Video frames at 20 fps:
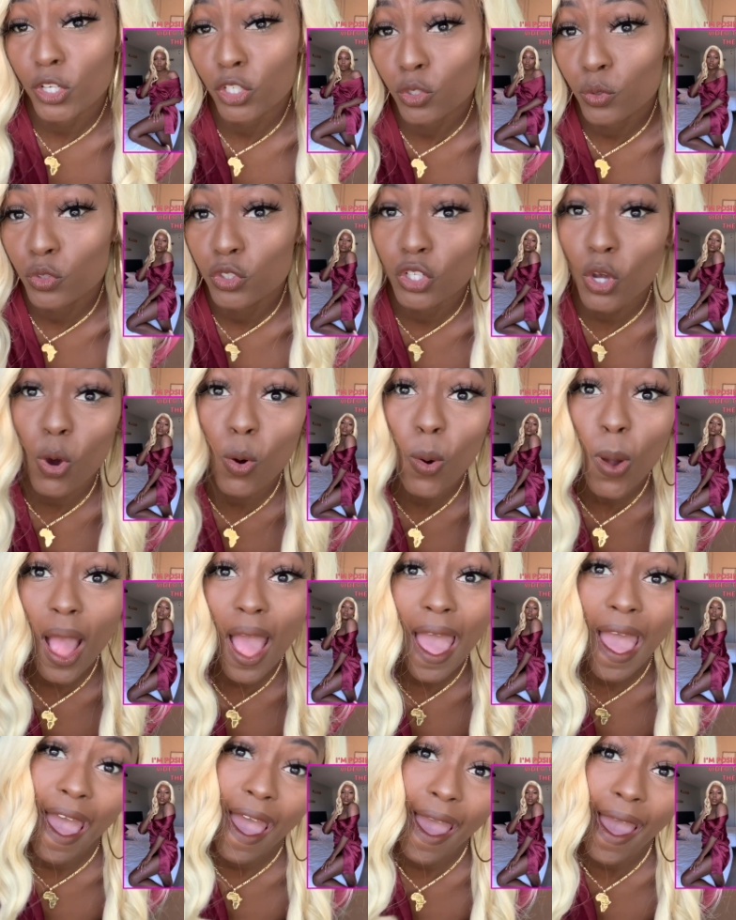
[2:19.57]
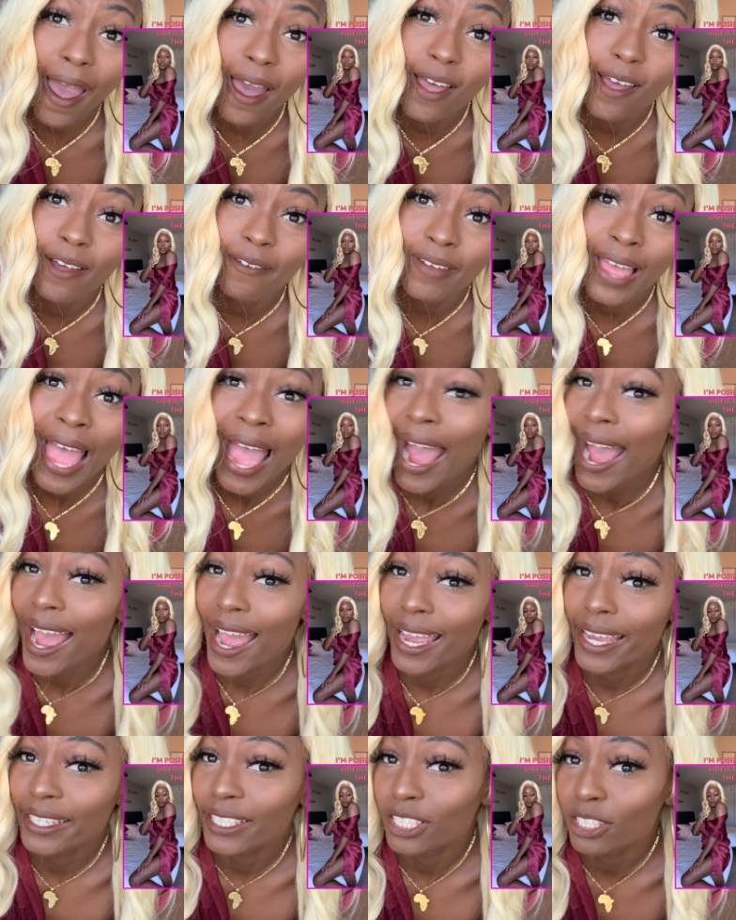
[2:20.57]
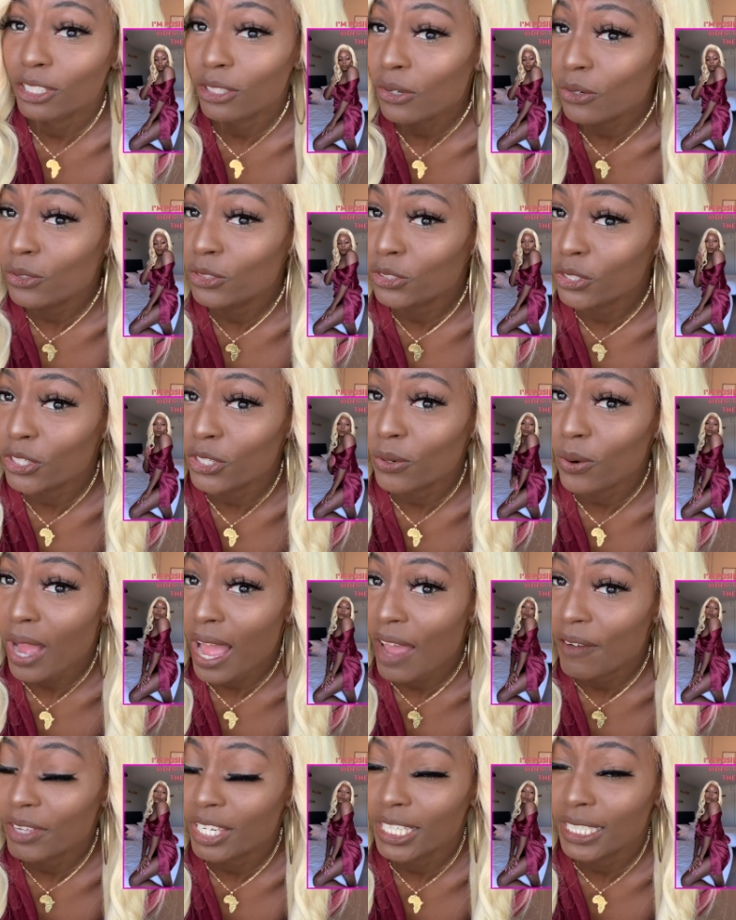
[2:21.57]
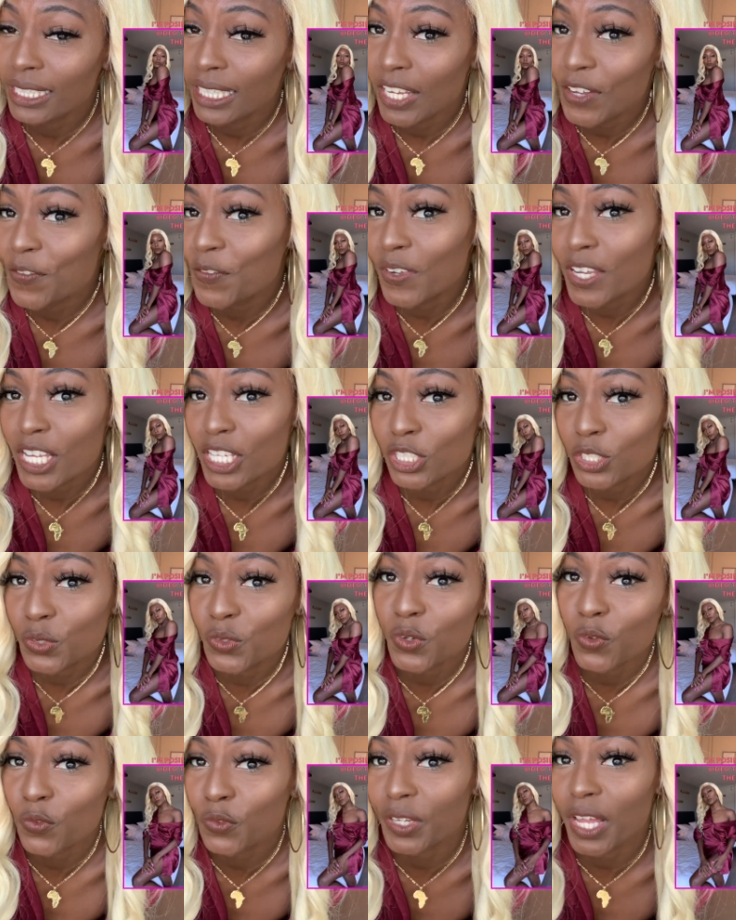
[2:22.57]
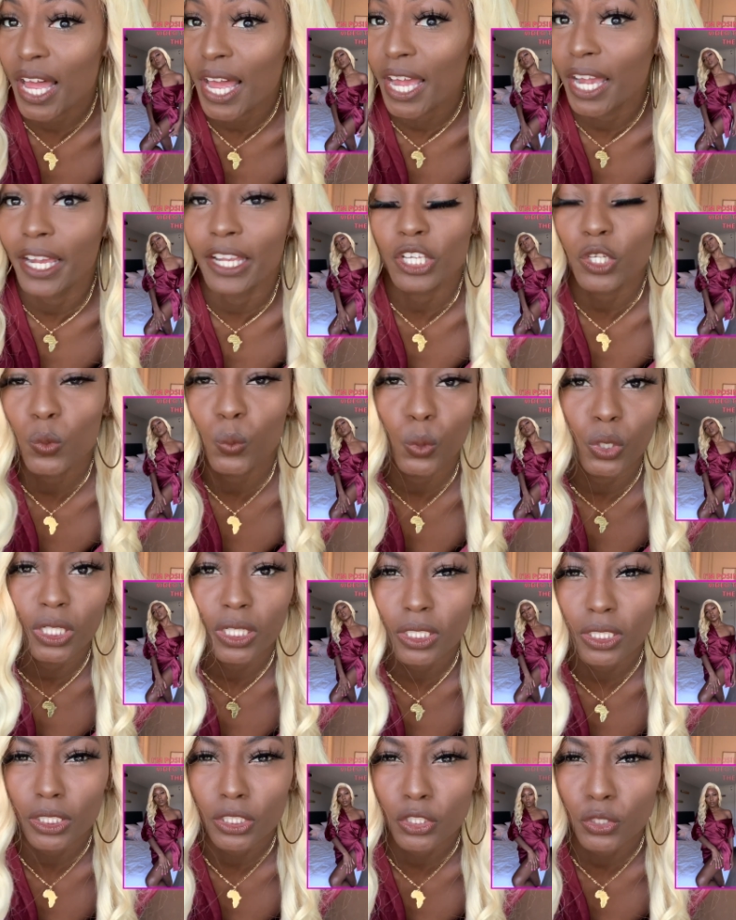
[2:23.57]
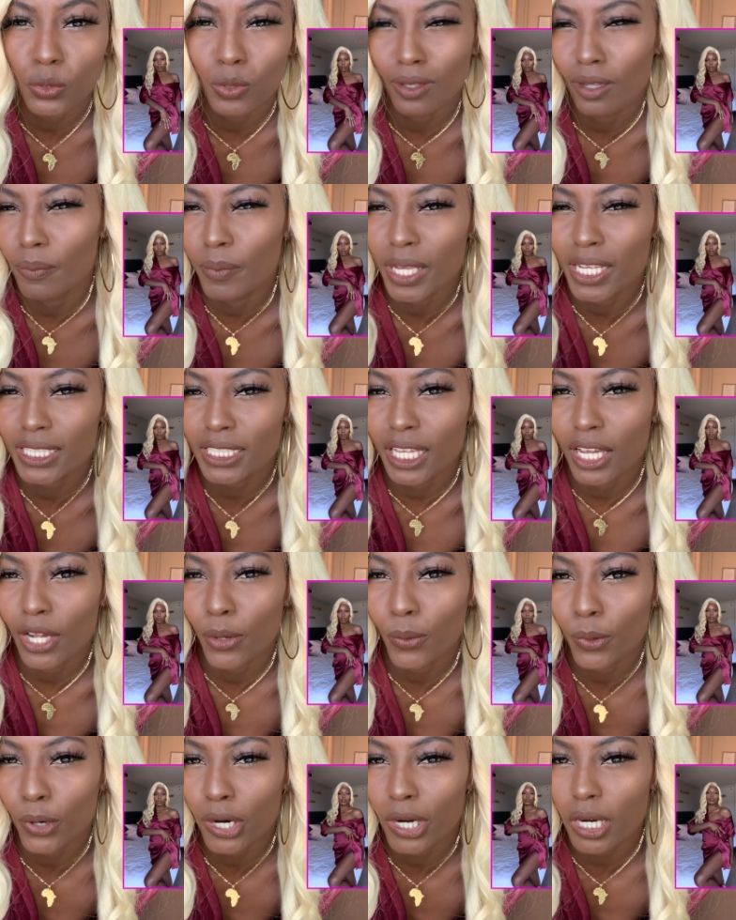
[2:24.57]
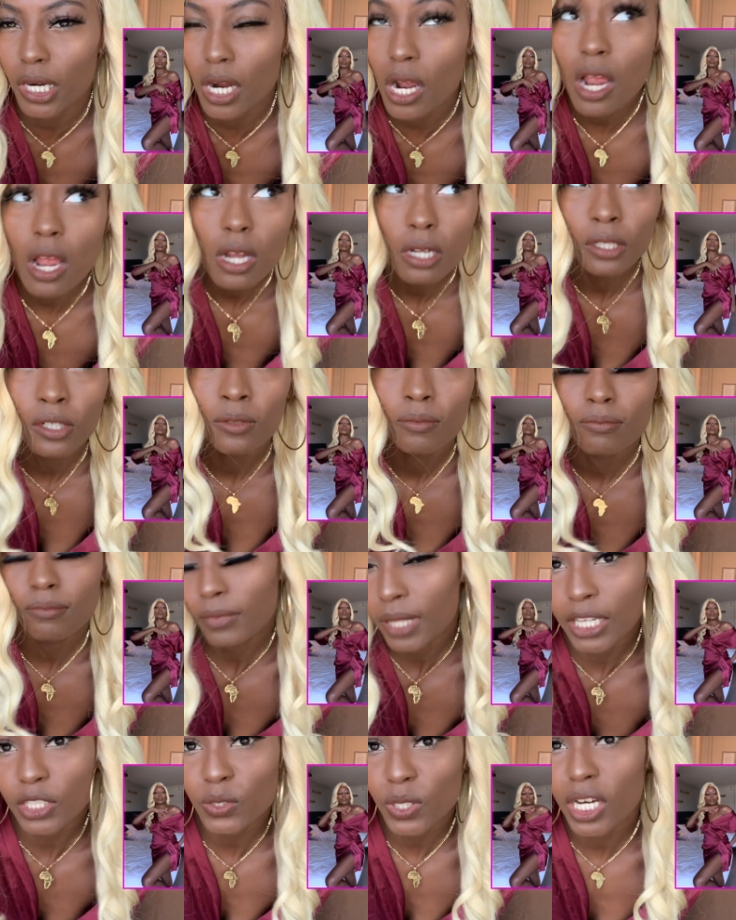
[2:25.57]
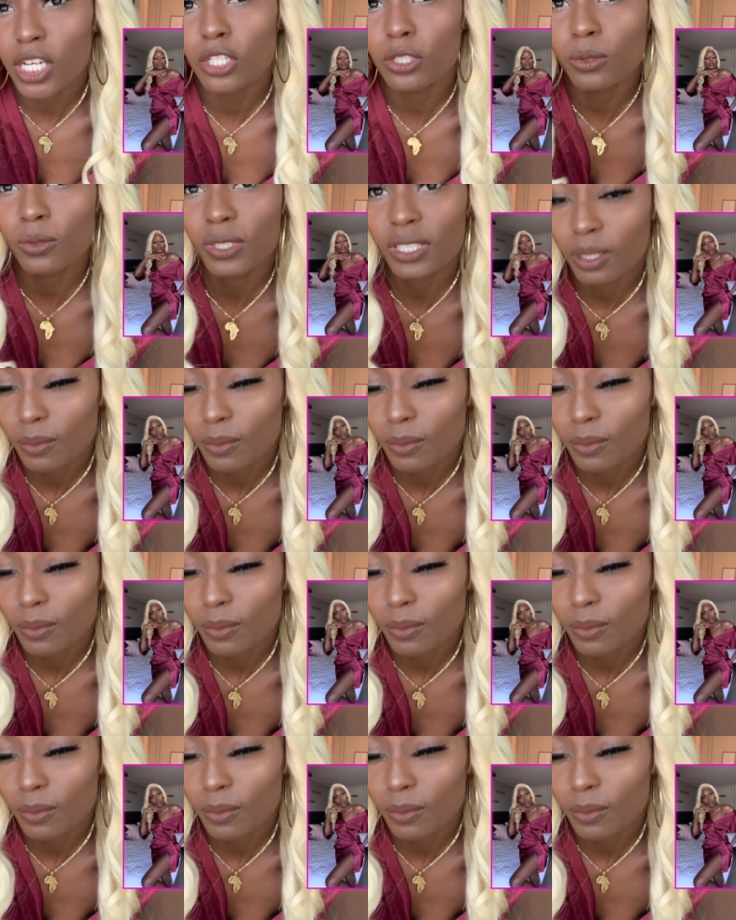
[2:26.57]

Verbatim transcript: when you don't have any clothes or you don't have anything fancy or fly and you want to look cute, it makes it work. That's what I do.